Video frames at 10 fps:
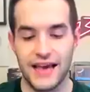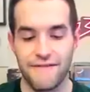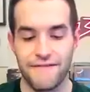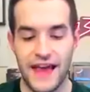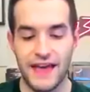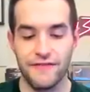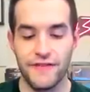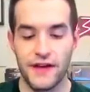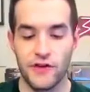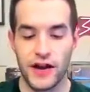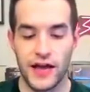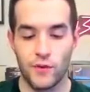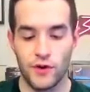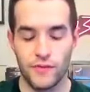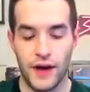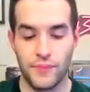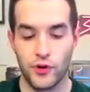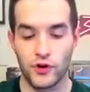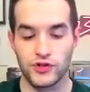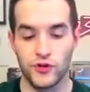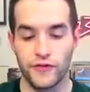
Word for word: a fan favorite and one of my personal